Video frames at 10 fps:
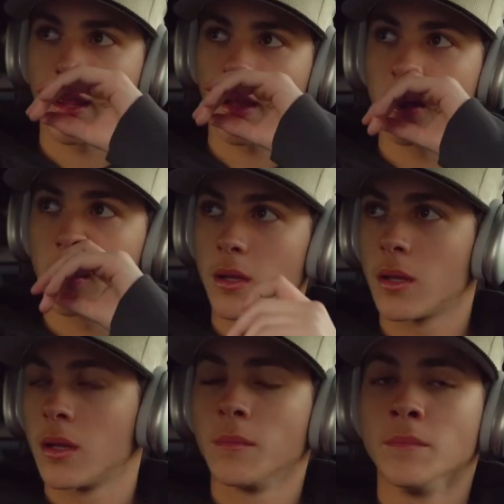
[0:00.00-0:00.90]
I think.
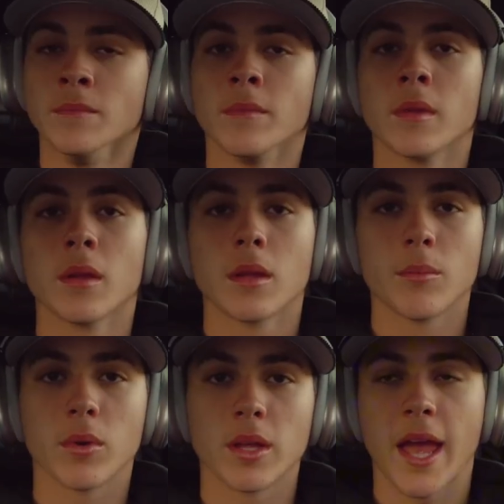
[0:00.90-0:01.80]

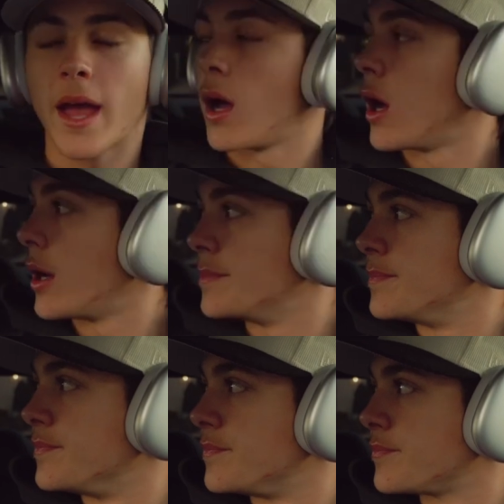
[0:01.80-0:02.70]
But yeah,
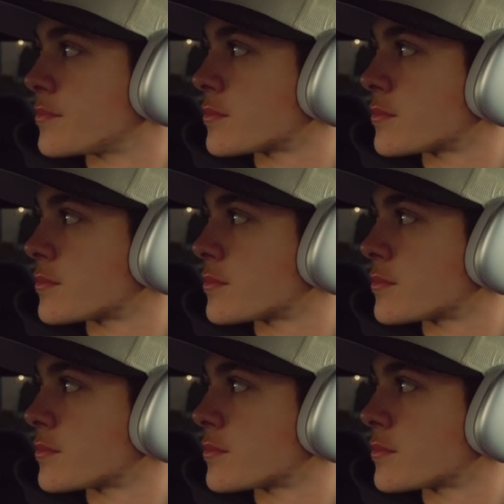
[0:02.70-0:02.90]
um,